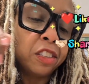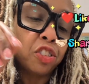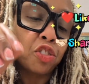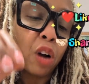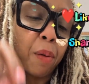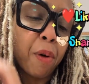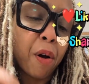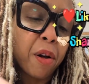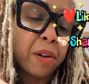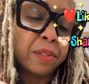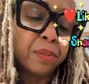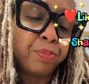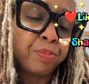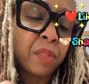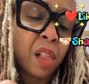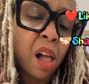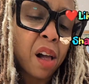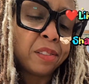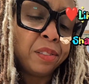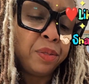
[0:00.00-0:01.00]
Strawberry.
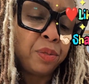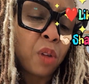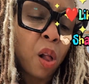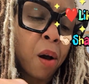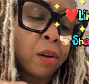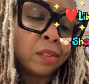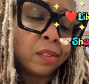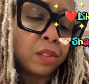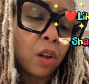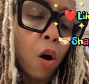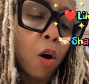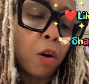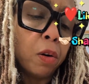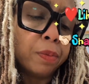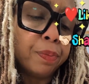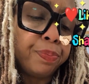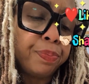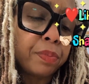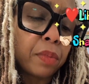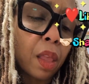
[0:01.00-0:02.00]

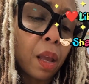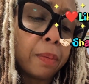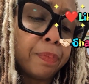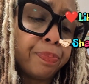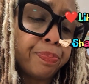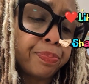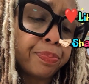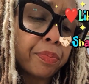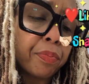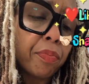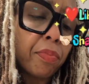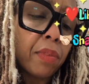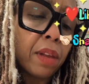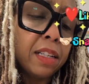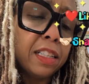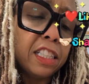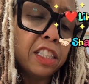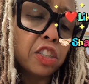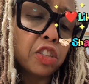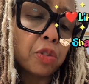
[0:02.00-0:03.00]
Oh,
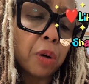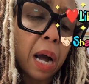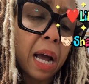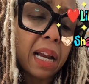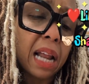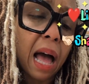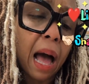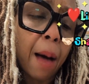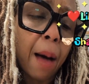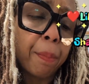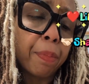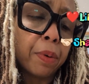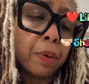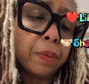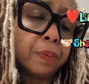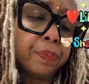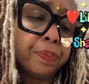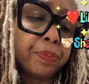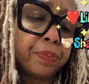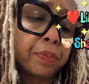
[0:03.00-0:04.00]
these are dried
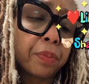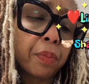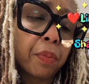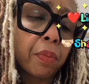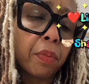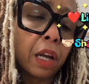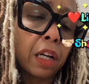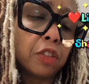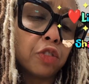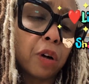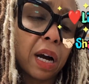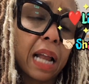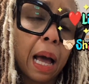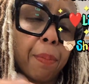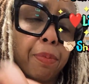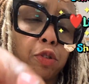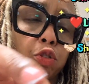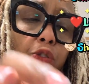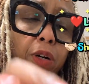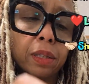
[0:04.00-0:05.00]
apple
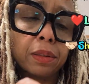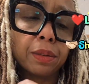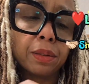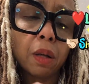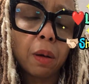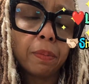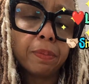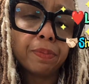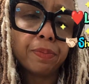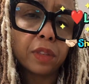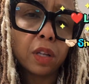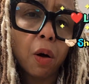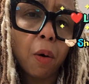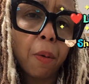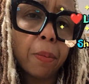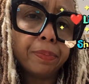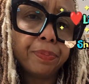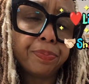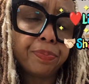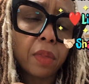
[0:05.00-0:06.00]
trips.
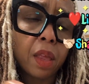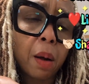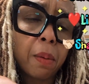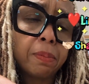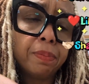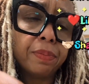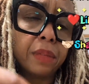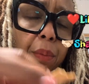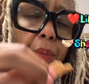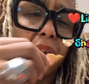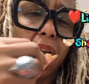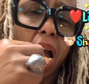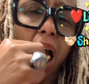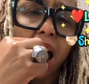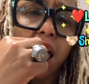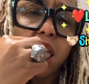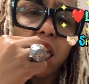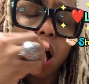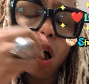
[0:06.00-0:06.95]
So, I mean,